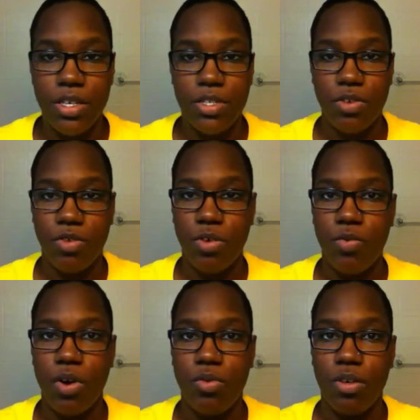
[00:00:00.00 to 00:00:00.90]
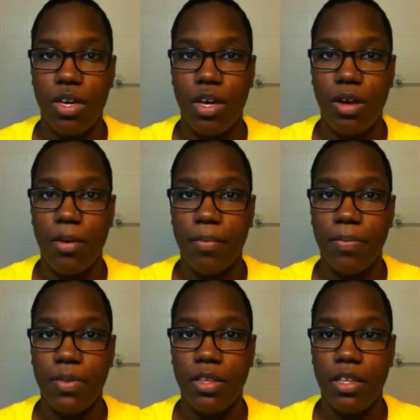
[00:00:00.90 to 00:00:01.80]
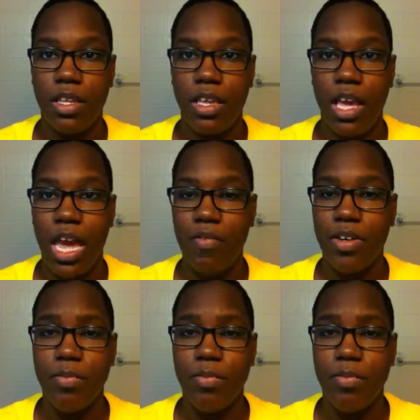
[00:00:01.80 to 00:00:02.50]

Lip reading: so you won't have